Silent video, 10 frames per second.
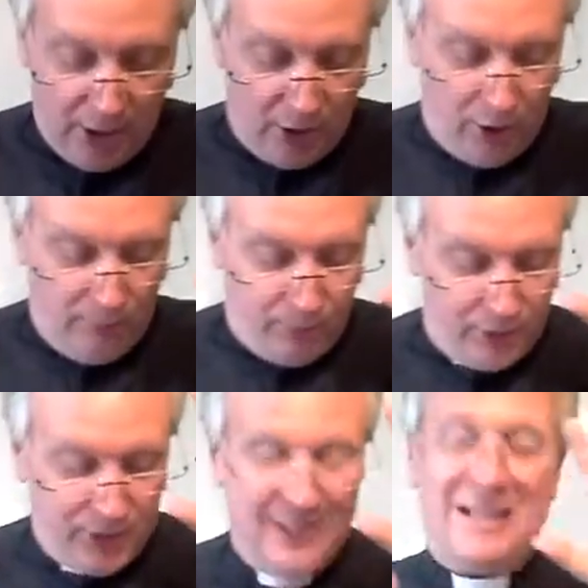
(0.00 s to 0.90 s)
who
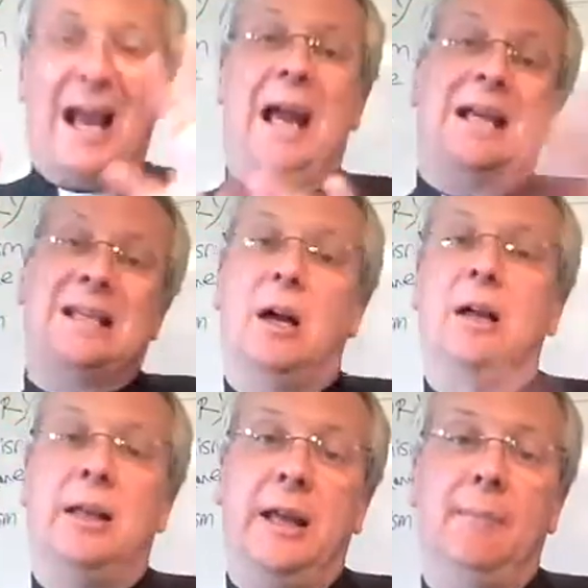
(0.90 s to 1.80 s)
proceed to
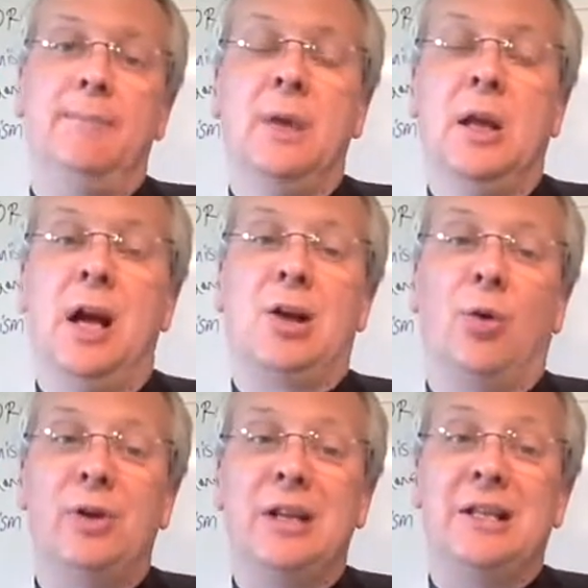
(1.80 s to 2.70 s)
exile him
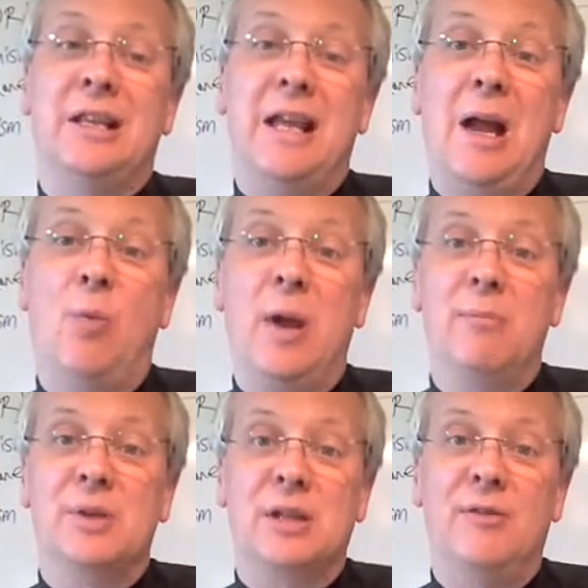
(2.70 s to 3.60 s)
according to their
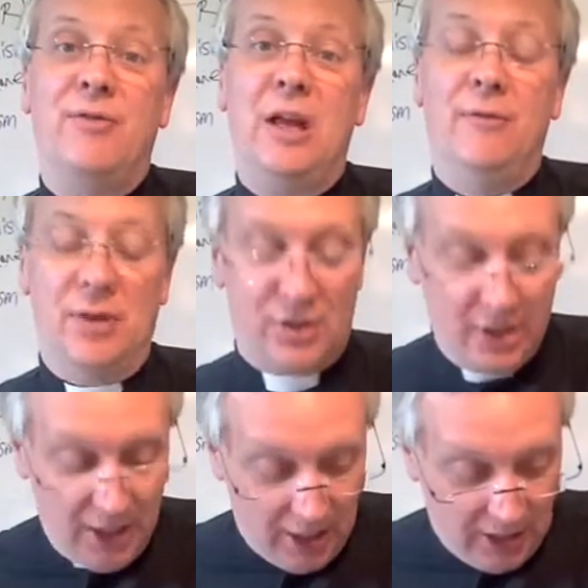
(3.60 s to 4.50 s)
whims and favours.